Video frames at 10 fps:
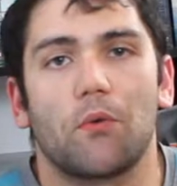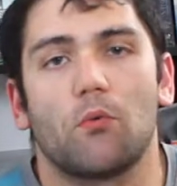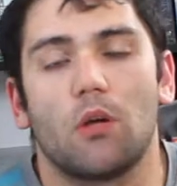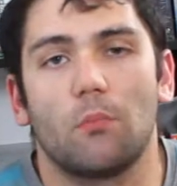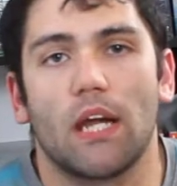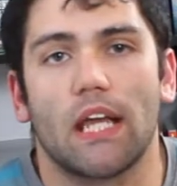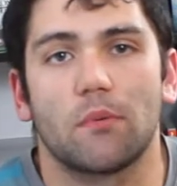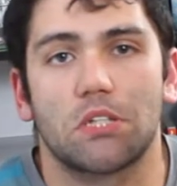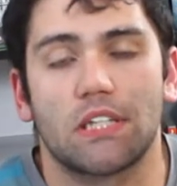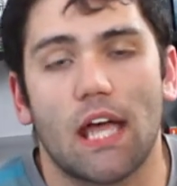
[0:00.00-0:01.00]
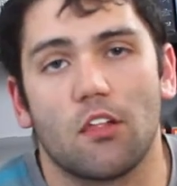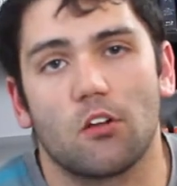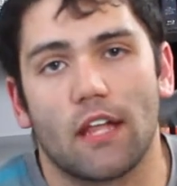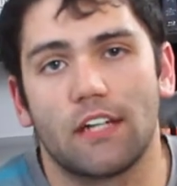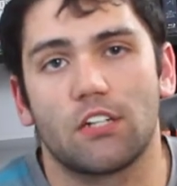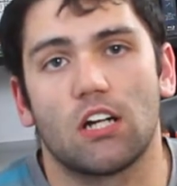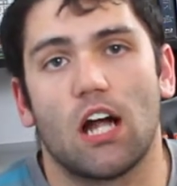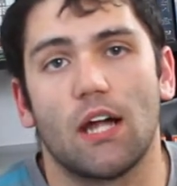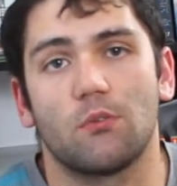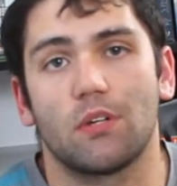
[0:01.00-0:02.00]
everyone, my name is Tyler Lander.
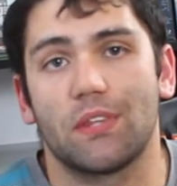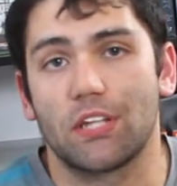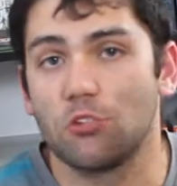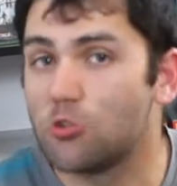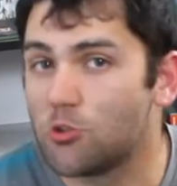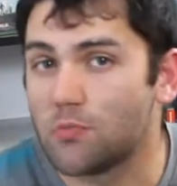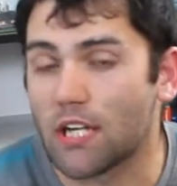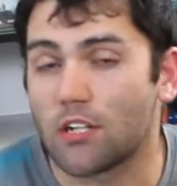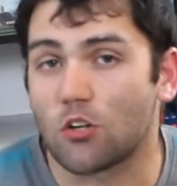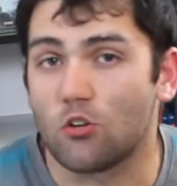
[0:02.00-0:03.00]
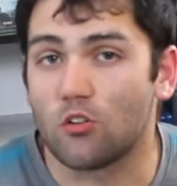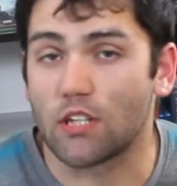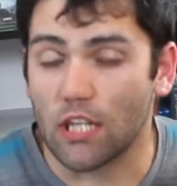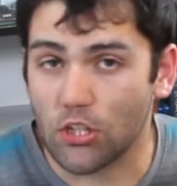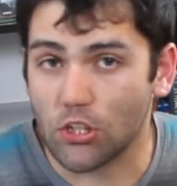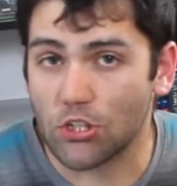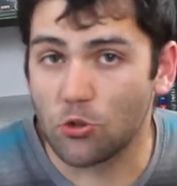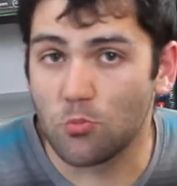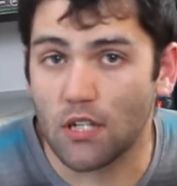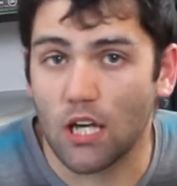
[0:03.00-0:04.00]
I run the YouTube channel Geekers
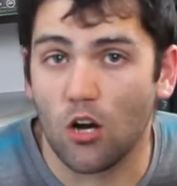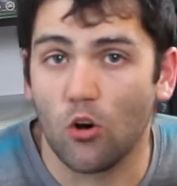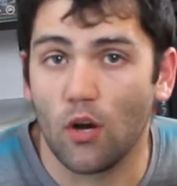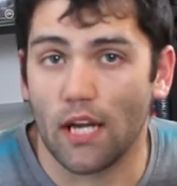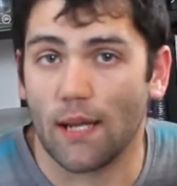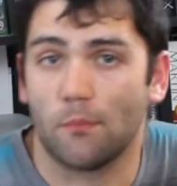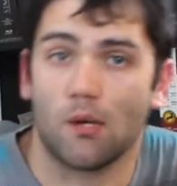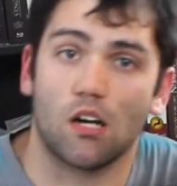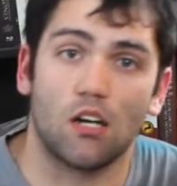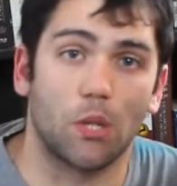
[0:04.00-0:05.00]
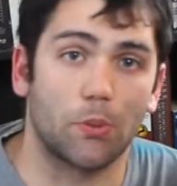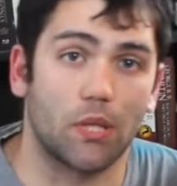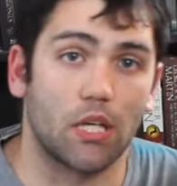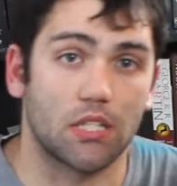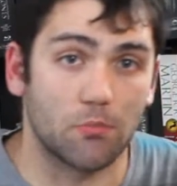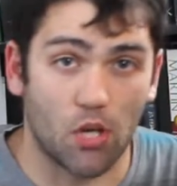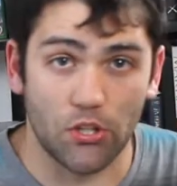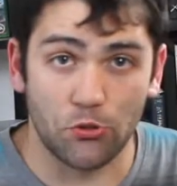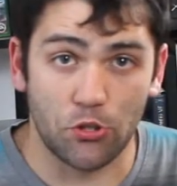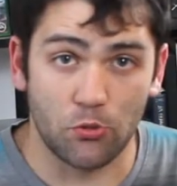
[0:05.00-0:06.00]
2.0 and I'm part of the Small
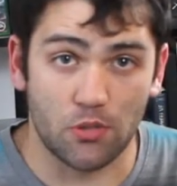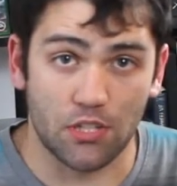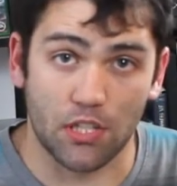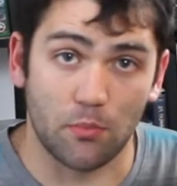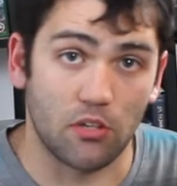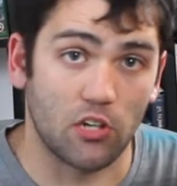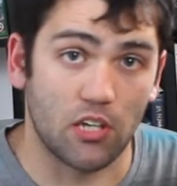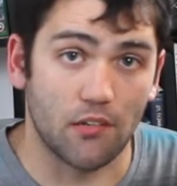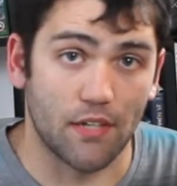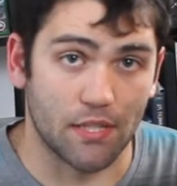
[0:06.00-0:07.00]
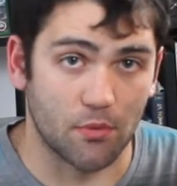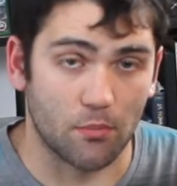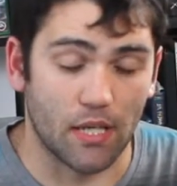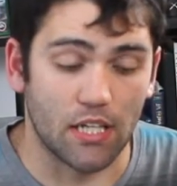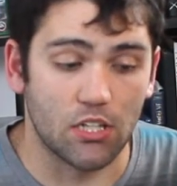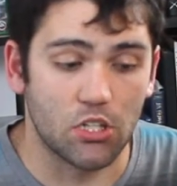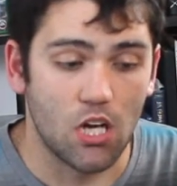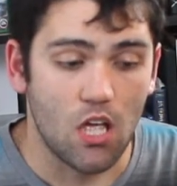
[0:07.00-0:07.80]
YouTubers Community Facebook page.